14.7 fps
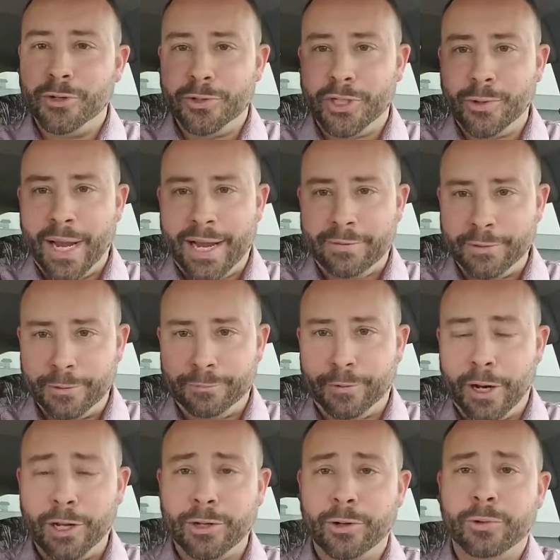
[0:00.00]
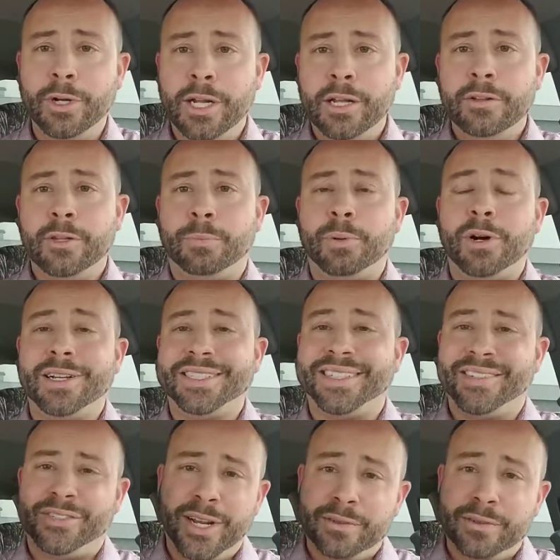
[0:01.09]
You have to follow the process.